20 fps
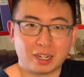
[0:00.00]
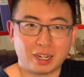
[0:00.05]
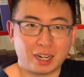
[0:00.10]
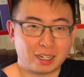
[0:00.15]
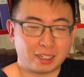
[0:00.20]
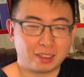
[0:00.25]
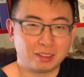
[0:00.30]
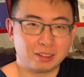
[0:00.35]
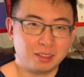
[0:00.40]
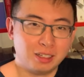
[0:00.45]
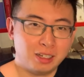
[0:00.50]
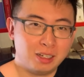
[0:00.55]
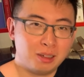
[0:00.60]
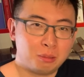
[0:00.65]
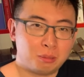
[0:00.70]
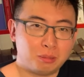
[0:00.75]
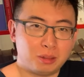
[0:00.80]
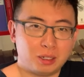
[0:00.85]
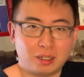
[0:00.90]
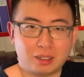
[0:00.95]
right? I can
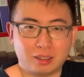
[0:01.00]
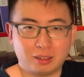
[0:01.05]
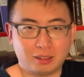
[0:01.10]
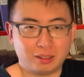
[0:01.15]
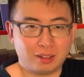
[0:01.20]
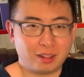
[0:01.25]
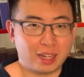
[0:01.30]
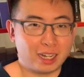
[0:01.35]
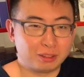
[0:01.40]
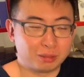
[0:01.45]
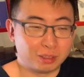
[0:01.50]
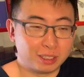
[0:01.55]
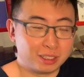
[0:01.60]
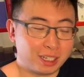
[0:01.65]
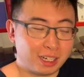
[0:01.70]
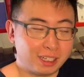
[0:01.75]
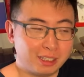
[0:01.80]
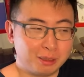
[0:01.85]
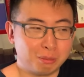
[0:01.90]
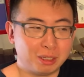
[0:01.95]
uh, thanks for
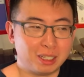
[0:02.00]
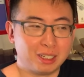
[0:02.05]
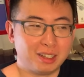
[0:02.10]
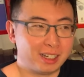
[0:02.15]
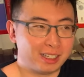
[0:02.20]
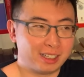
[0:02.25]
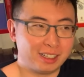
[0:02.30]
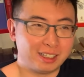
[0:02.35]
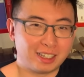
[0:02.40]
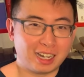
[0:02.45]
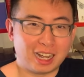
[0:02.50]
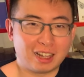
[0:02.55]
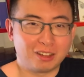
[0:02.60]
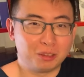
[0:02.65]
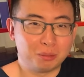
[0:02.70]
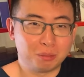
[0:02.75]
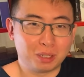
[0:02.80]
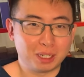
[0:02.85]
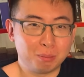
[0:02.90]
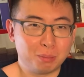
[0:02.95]
telling me. I can
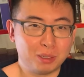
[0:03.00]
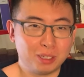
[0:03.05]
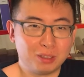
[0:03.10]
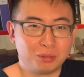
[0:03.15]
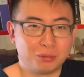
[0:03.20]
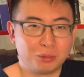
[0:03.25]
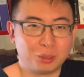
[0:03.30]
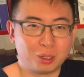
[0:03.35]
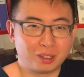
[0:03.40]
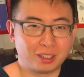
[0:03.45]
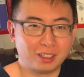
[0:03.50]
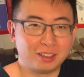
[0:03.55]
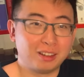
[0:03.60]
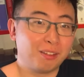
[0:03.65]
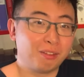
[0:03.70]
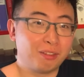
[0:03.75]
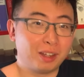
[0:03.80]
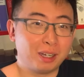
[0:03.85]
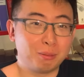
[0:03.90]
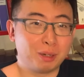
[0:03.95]
gather my pitchfork and
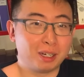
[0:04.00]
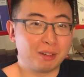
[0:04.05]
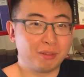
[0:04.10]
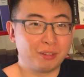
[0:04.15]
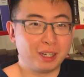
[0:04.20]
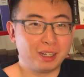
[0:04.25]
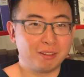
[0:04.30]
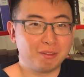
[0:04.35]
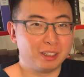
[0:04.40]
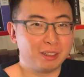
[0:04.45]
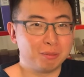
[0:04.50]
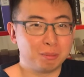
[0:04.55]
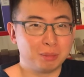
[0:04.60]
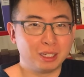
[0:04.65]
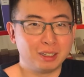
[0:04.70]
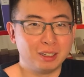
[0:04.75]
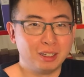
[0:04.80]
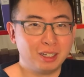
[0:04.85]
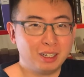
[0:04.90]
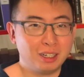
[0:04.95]
defend my family,
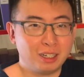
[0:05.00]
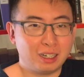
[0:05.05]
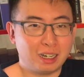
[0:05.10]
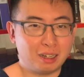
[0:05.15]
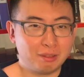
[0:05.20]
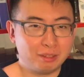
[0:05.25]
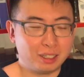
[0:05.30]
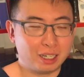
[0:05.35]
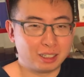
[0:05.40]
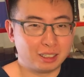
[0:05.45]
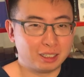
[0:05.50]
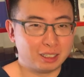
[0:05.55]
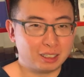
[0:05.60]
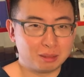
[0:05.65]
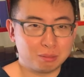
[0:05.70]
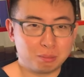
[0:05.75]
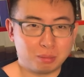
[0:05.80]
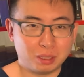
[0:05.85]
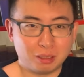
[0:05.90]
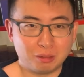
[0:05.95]
but I'm not going
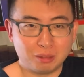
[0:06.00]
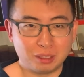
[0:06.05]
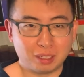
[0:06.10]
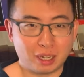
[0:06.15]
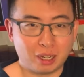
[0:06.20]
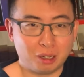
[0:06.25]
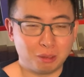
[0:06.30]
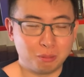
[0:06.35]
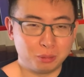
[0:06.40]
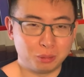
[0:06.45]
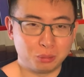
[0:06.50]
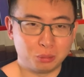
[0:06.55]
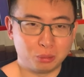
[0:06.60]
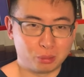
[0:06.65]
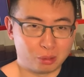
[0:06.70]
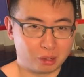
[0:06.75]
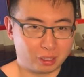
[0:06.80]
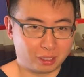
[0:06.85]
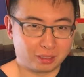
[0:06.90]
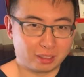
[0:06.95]
to be able to help you
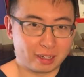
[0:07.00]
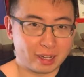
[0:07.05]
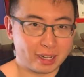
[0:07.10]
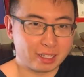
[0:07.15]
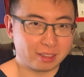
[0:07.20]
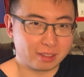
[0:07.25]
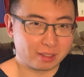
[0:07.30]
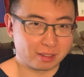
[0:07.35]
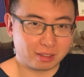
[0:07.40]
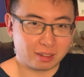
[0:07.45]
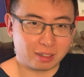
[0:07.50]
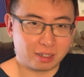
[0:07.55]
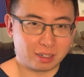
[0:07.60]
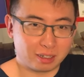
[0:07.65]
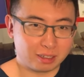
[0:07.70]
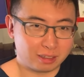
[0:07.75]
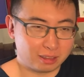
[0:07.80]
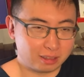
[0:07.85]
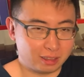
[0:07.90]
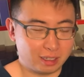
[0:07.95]
organize
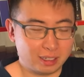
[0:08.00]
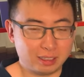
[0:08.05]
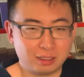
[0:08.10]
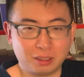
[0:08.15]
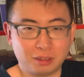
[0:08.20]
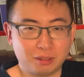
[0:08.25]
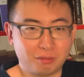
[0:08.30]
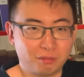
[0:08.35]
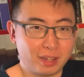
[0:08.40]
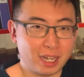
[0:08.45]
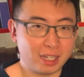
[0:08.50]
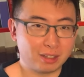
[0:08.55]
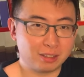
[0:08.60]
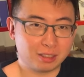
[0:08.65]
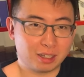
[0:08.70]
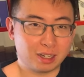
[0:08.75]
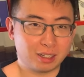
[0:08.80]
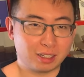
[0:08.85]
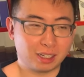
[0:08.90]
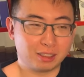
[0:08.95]
uh, a
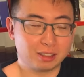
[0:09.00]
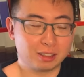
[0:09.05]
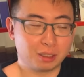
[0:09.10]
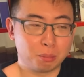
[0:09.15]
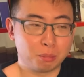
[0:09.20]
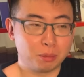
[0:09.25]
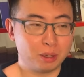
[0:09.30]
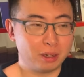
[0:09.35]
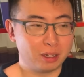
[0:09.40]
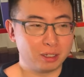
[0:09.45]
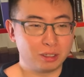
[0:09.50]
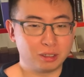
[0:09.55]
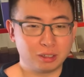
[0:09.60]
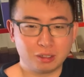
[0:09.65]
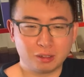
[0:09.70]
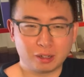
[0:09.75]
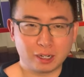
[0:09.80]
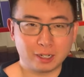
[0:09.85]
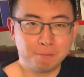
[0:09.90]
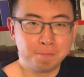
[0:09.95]
defense against the British,
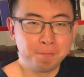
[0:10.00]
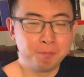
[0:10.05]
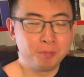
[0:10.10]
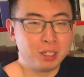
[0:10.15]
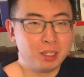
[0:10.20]
right?